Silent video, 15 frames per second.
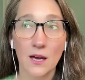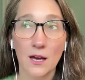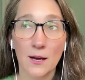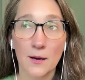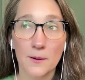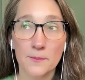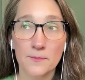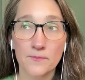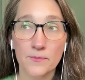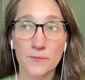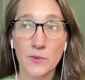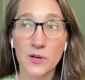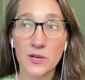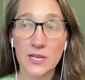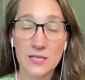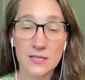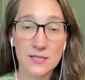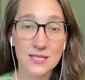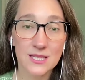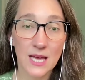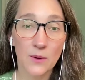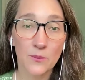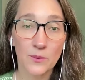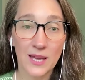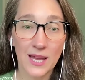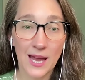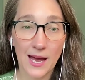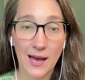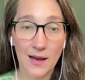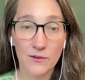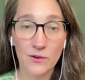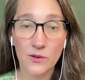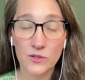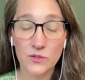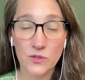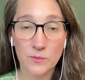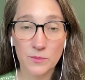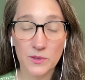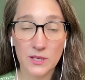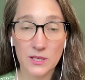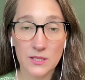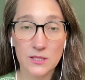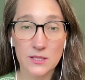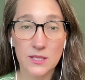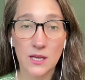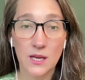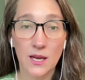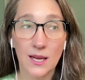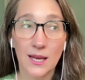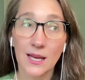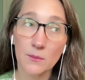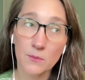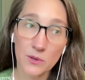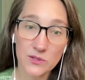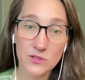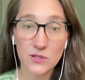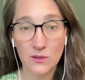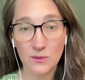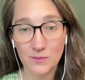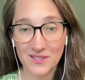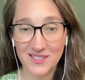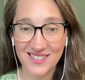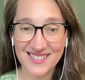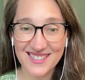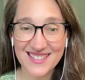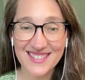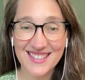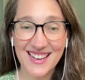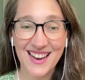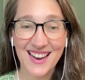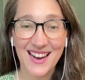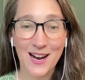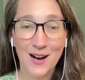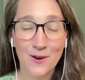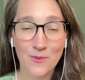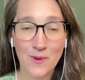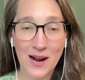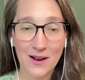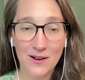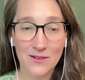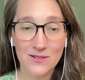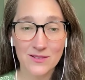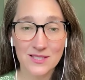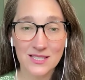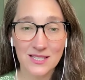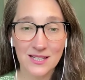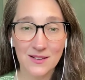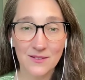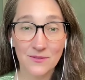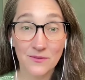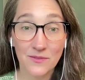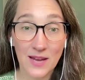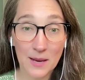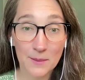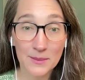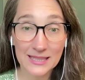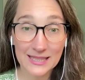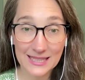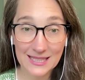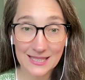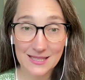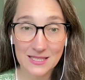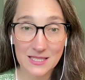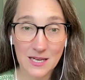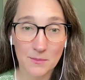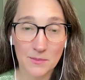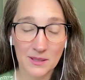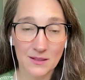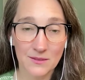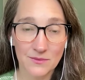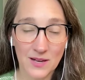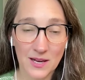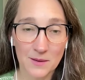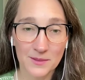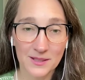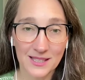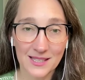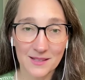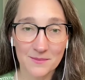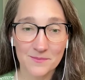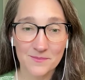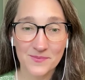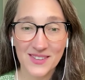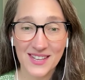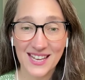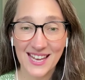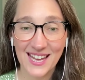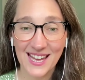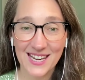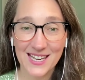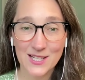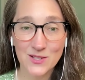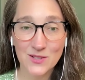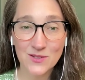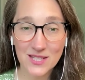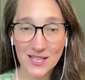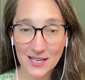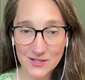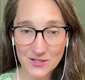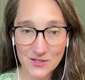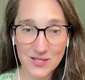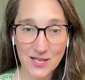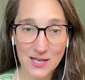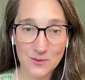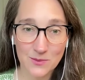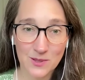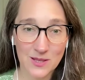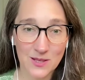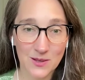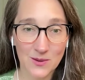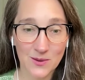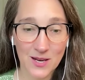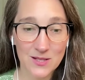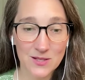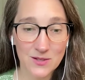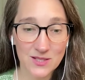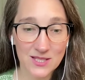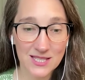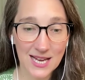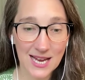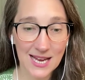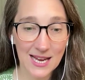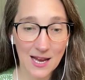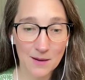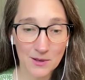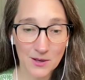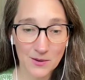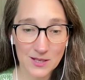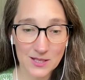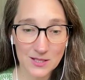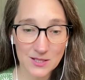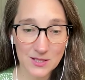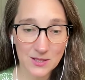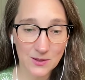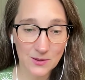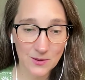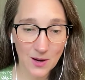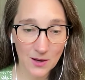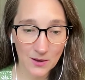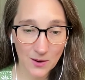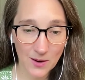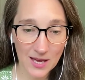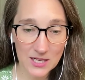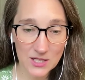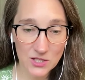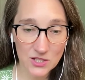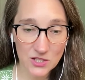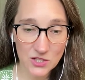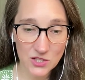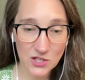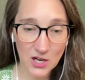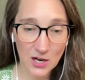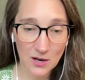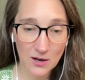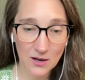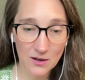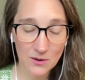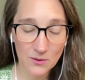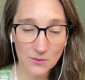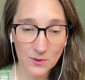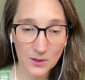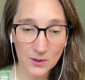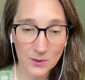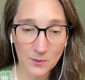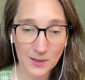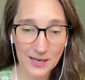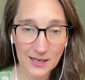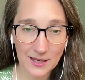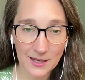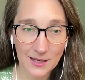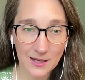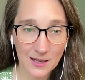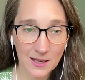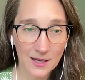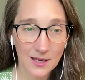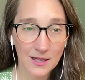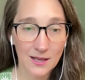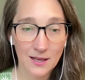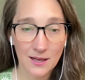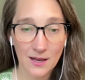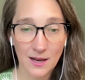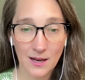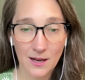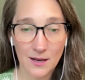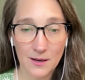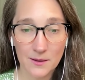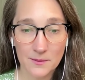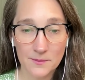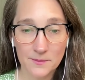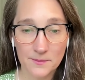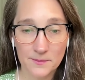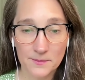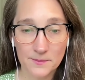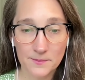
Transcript: um, burdens that we have, cultural burdens and personal burdens around family, the topic of family. And I do the exercise with you. And so today I'm going to, I'll go ahead and just share real quick. Um,